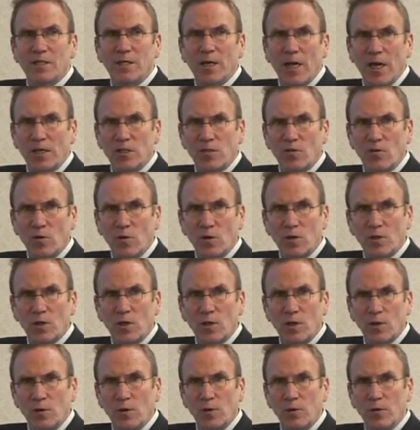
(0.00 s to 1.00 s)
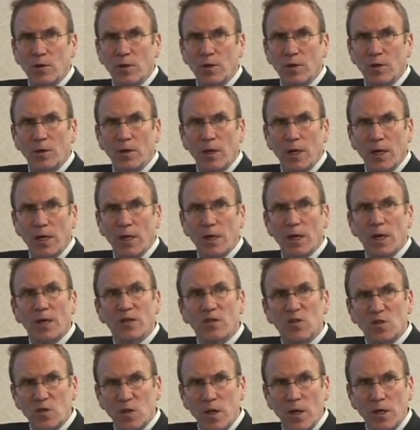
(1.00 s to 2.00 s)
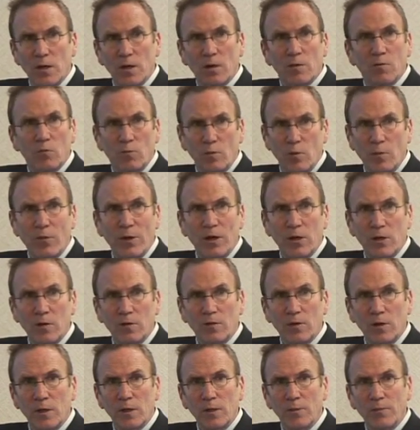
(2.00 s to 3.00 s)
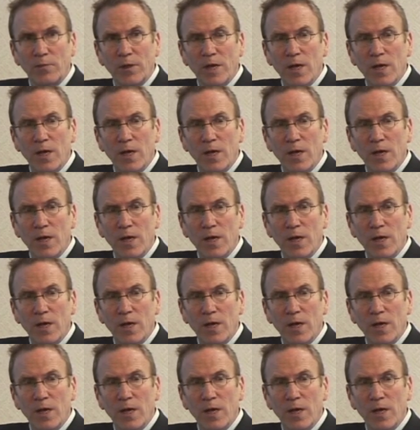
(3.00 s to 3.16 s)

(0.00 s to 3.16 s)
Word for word: task force concluded and has stated repeatedly